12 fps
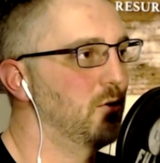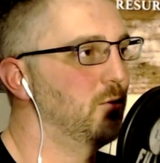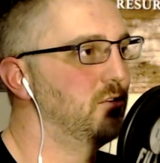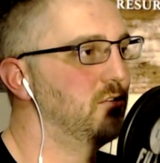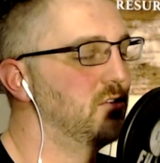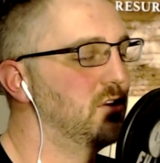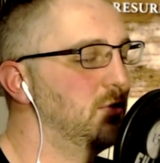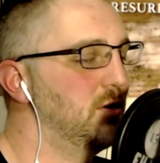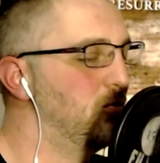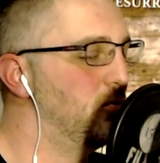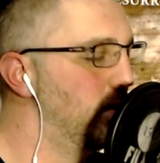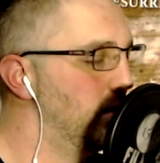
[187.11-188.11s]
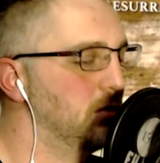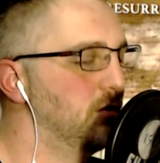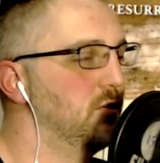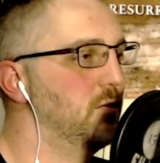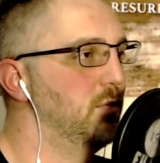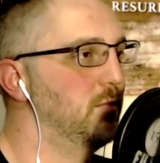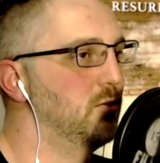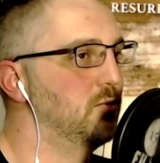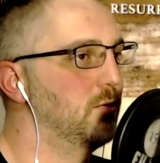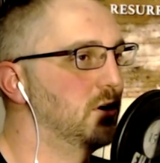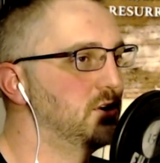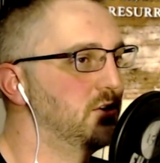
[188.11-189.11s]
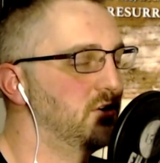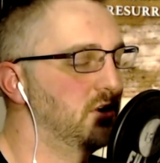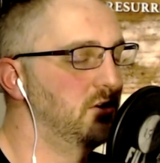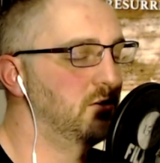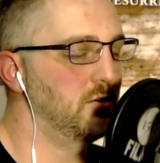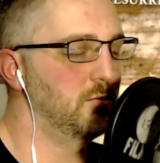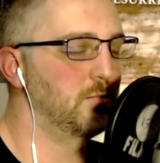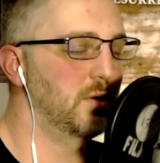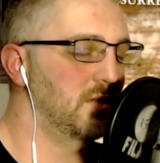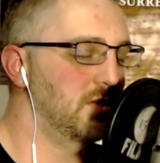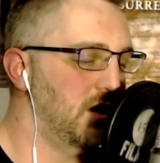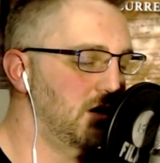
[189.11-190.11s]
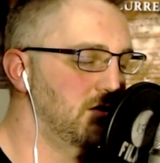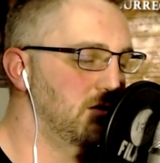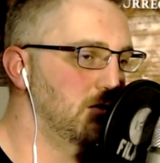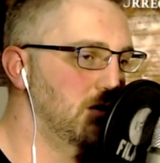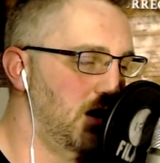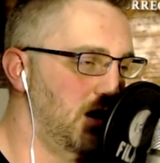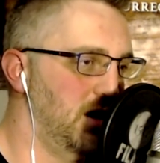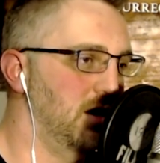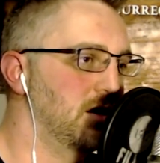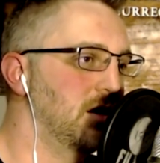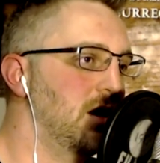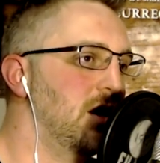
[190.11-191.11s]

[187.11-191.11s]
which is going to be weird for the people who watch this on YouTube, but that's okay.